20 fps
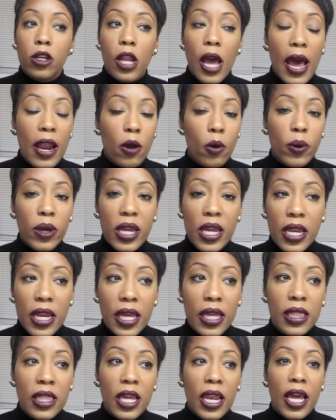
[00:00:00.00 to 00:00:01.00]
I don't eat
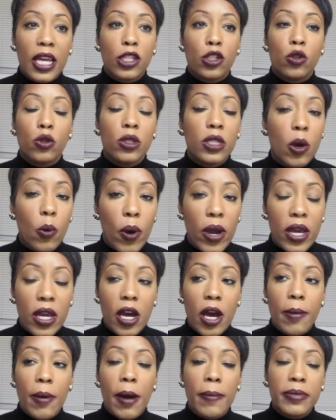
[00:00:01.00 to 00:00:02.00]
anything. Like as soon as I wake
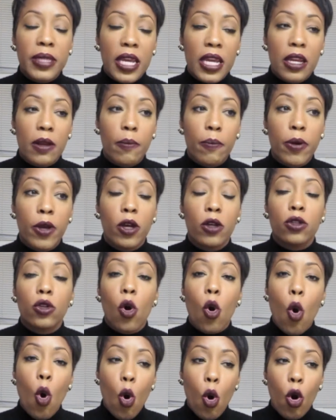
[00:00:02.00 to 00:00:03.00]
up, I'm taking them pills,
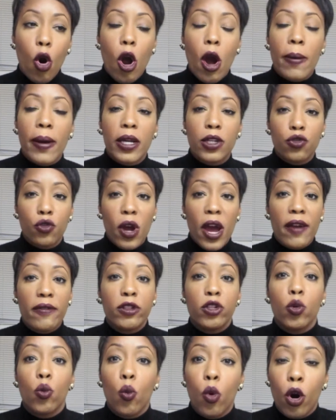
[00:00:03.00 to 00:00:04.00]
or on my
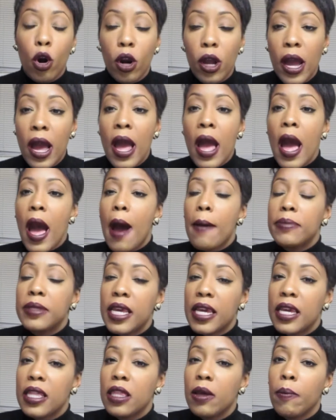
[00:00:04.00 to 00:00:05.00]
drive to work, I'm
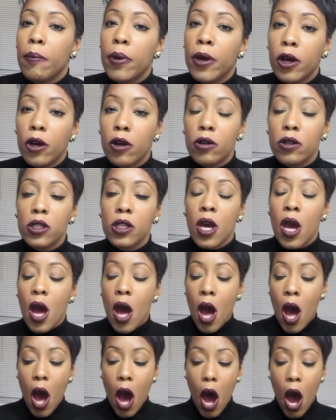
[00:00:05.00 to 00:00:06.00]
taking them pills.
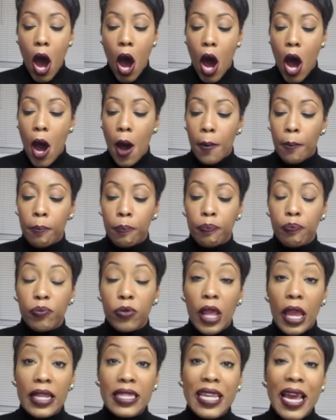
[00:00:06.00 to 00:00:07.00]
Um,
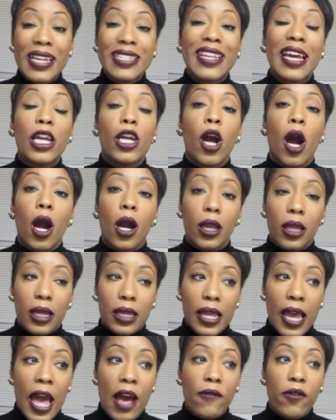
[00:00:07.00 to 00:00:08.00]
they taste like garlic.
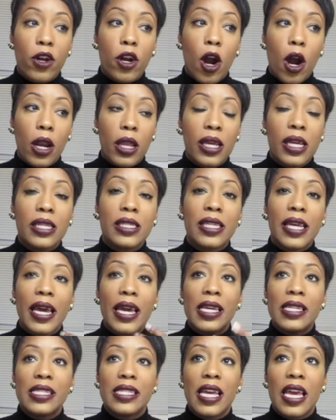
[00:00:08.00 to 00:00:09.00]
They have a garlicky taste.